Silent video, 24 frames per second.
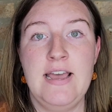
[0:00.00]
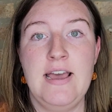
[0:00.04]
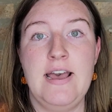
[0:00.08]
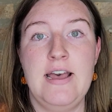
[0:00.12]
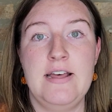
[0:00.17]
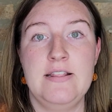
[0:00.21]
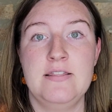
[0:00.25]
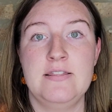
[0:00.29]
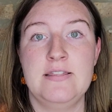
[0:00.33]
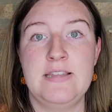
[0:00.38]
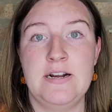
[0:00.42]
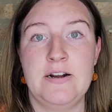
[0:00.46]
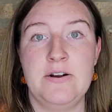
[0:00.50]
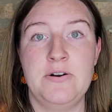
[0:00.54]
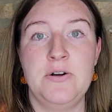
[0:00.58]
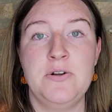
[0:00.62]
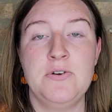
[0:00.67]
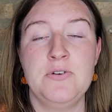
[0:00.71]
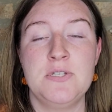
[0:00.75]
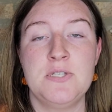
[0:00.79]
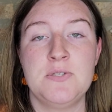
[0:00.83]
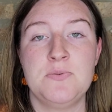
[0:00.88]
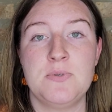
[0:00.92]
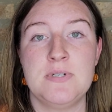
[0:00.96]
And
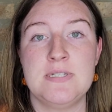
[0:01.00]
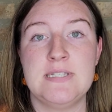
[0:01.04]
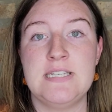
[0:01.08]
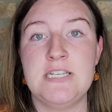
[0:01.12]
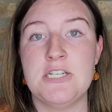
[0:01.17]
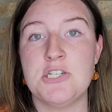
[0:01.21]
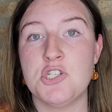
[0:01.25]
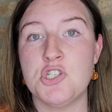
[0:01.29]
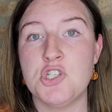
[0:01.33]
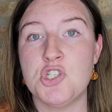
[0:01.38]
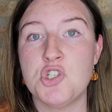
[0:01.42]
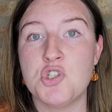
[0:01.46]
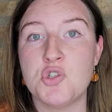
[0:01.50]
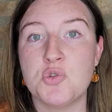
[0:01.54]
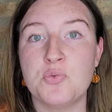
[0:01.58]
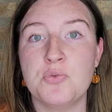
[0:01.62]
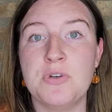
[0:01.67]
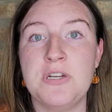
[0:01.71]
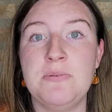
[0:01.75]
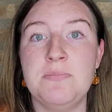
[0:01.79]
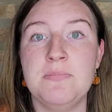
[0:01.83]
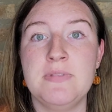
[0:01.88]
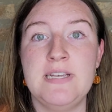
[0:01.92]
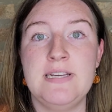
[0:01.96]
Theranos was
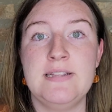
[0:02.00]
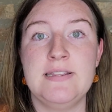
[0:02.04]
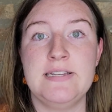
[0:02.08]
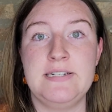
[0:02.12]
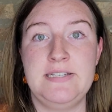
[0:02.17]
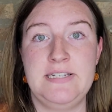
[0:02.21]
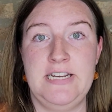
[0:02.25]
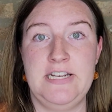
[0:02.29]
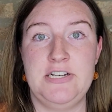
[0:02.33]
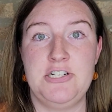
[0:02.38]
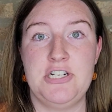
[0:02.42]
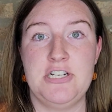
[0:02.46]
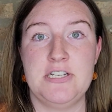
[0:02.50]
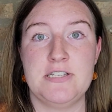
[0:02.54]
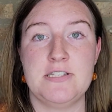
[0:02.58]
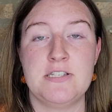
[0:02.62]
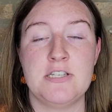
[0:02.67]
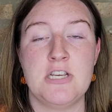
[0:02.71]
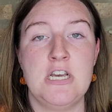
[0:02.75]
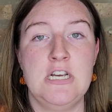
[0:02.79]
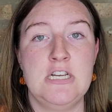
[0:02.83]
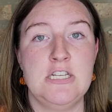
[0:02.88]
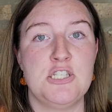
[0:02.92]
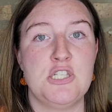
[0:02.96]
extremely litigious,
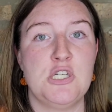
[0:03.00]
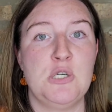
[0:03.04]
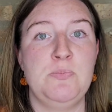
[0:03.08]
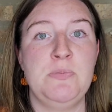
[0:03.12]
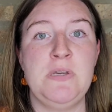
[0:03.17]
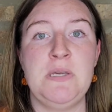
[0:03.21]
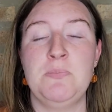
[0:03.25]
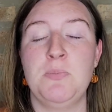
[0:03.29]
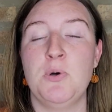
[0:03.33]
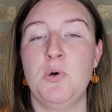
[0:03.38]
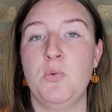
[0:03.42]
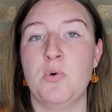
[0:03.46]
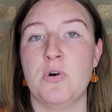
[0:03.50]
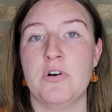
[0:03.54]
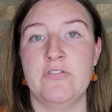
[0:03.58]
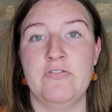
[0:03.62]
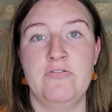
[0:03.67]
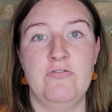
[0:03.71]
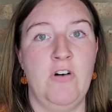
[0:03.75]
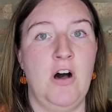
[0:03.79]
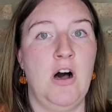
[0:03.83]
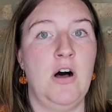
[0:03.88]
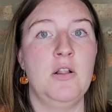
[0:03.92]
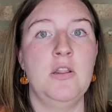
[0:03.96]
so people were
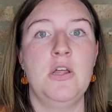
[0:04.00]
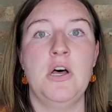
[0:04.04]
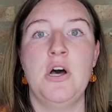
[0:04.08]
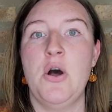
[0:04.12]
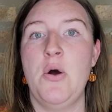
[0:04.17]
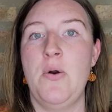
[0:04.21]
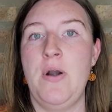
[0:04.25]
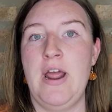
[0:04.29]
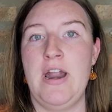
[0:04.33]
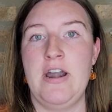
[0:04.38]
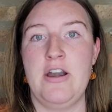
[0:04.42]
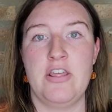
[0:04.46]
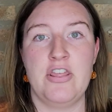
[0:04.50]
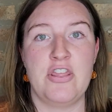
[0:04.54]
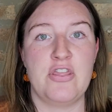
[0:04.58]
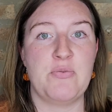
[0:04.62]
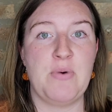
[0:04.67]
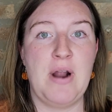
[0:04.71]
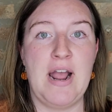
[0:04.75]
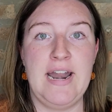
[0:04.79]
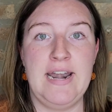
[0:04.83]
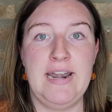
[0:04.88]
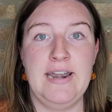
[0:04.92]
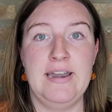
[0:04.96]
followed and
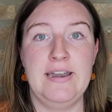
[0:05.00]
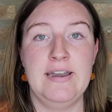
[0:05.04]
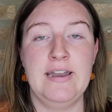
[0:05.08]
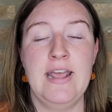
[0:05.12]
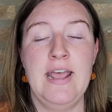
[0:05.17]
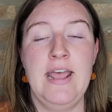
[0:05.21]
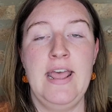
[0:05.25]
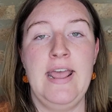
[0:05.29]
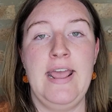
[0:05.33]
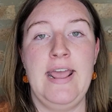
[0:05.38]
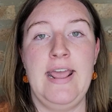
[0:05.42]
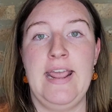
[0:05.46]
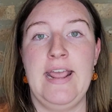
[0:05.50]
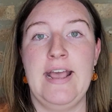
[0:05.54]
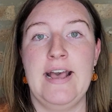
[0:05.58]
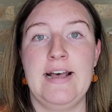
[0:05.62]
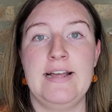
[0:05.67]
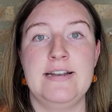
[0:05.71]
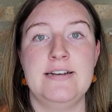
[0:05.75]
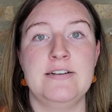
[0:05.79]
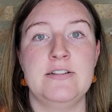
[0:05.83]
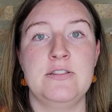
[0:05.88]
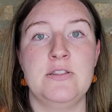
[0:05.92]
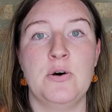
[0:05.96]
threatened.
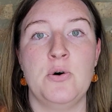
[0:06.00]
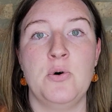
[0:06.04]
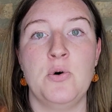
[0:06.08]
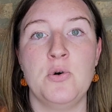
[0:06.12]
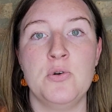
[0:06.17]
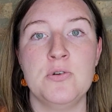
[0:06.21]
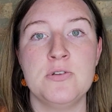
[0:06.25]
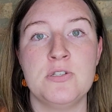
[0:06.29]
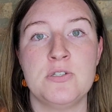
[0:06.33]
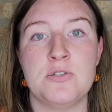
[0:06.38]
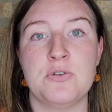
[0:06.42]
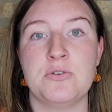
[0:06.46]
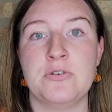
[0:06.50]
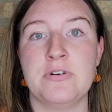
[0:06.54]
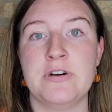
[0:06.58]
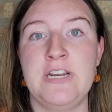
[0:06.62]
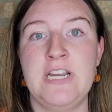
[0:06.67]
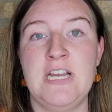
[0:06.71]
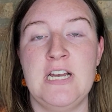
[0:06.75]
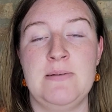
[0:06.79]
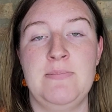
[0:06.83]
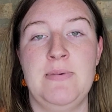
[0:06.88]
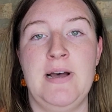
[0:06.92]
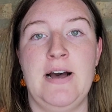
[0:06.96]
And the whole
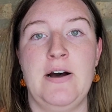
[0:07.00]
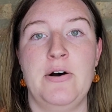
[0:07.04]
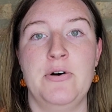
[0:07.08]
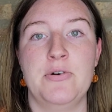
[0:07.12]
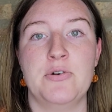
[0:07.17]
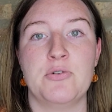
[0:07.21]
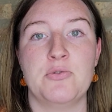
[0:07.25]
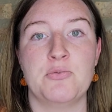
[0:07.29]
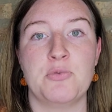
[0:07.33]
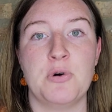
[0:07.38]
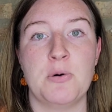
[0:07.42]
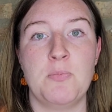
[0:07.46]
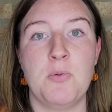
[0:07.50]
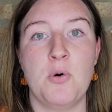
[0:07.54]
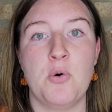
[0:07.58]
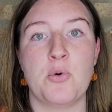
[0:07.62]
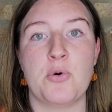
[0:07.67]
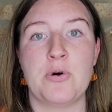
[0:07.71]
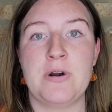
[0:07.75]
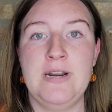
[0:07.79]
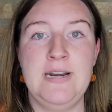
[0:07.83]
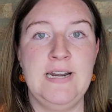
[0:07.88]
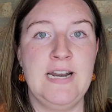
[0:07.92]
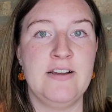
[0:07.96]
story about
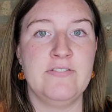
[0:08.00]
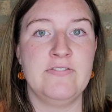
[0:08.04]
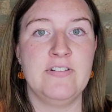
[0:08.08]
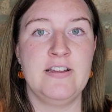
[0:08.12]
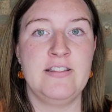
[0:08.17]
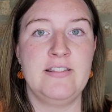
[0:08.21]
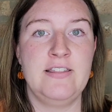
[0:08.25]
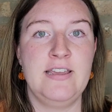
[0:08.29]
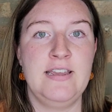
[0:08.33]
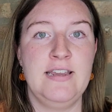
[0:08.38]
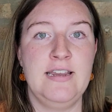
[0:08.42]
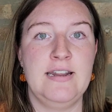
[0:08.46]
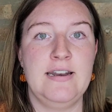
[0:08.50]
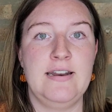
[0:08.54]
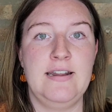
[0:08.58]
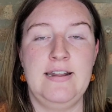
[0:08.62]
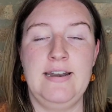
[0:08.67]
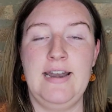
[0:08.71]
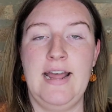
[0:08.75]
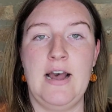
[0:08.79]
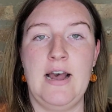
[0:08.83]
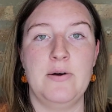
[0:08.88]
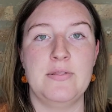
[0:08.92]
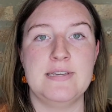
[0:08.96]
reporting everything
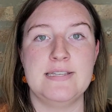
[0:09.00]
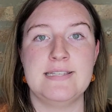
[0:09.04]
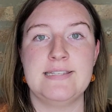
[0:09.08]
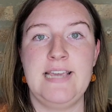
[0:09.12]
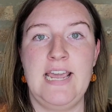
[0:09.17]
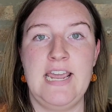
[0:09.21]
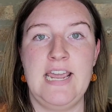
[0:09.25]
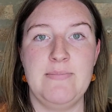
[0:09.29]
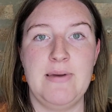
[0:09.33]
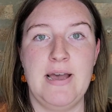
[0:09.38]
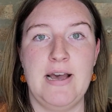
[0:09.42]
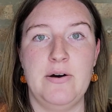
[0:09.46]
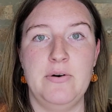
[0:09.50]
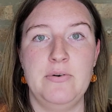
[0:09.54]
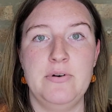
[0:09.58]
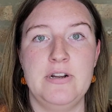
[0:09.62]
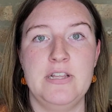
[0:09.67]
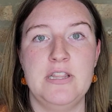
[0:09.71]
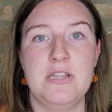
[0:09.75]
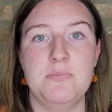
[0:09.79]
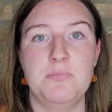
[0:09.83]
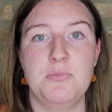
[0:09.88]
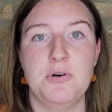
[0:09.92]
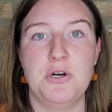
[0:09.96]
and how this came out
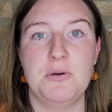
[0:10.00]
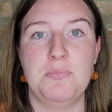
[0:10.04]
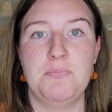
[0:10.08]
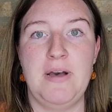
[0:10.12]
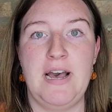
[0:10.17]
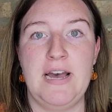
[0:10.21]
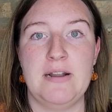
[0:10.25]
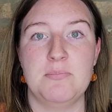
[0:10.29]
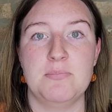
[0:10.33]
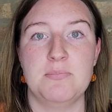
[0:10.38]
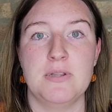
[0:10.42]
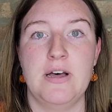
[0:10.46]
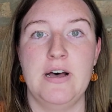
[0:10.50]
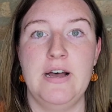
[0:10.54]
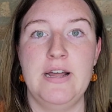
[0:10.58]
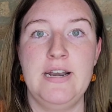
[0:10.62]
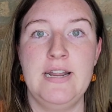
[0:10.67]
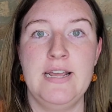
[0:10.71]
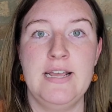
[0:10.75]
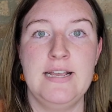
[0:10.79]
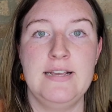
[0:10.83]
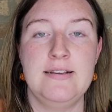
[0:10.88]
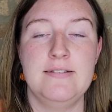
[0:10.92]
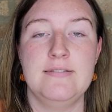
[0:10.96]
in the book Bad
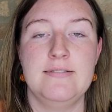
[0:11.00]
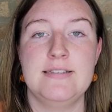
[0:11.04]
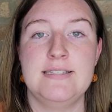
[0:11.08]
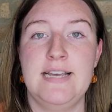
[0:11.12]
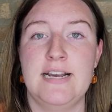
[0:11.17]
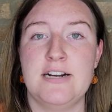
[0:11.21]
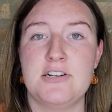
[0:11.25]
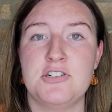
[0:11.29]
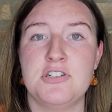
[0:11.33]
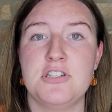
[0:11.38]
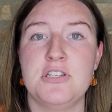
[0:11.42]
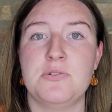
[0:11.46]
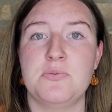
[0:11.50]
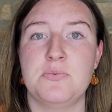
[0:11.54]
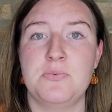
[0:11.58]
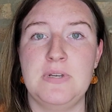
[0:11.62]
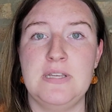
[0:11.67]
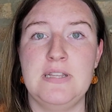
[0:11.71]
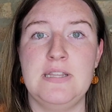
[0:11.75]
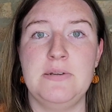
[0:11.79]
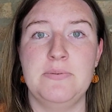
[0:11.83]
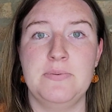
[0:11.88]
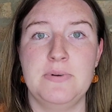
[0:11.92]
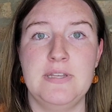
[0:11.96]
Blood is actually
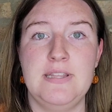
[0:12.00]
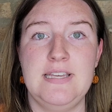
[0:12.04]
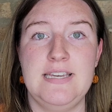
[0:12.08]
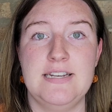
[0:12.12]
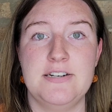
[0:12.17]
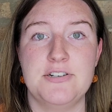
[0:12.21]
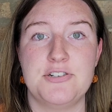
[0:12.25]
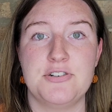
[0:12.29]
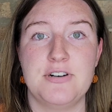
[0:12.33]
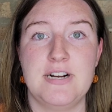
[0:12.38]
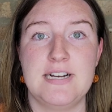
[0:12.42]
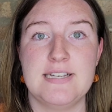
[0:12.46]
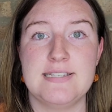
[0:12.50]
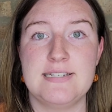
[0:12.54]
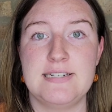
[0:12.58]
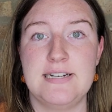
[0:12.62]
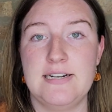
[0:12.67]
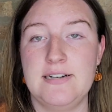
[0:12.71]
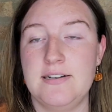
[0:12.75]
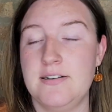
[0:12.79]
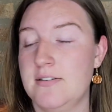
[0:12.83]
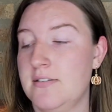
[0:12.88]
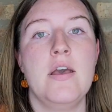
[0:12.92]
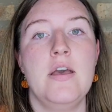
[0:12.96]
really, really
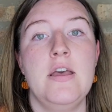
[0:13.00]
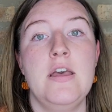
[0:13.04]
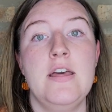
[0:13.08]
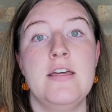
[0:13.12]
interesting.